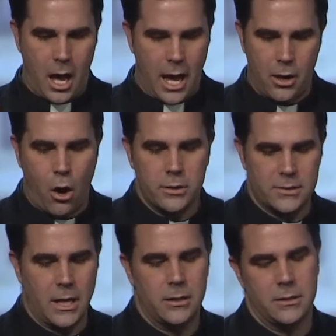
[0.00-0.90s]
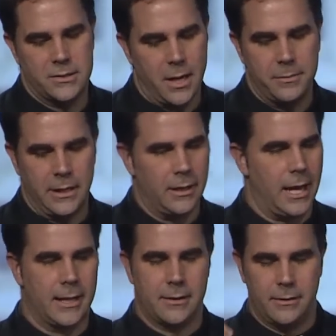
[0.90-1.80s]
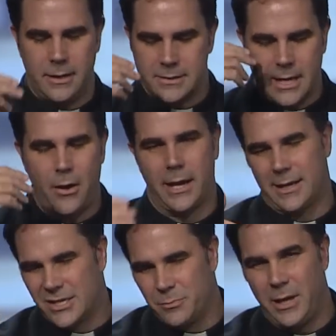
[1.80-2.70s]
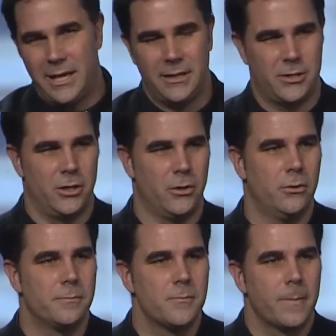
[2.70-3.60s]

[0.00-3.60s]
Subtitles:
And all of a sudden, something like, this is how I explain it to you.